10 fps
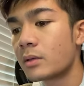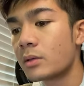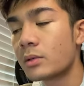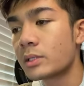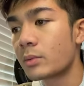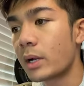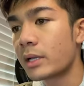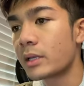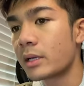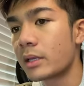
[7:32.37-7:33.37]
use the right
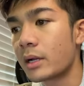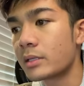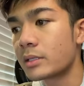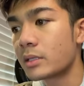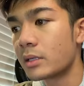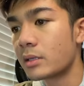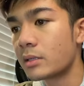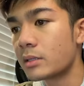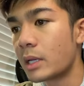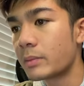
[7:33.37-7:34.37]
click there just to
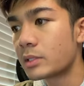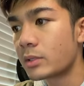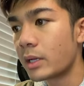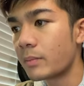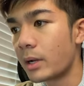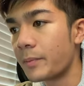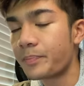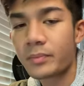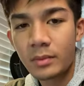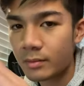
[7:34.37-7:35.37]
demonstrate, but
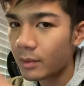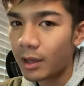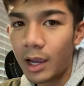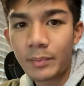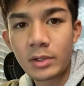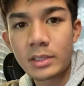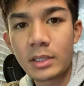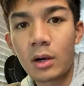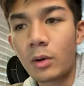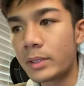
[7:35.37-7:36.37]
I
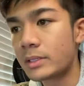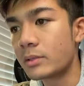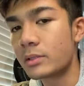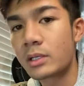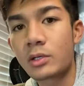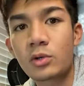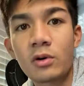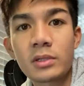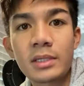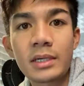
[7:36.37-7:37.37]
personally always use
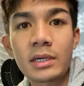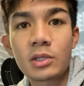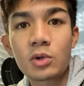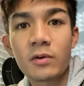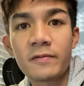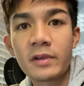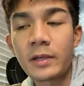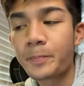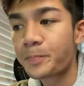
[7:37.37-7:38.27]
Control C, Control V.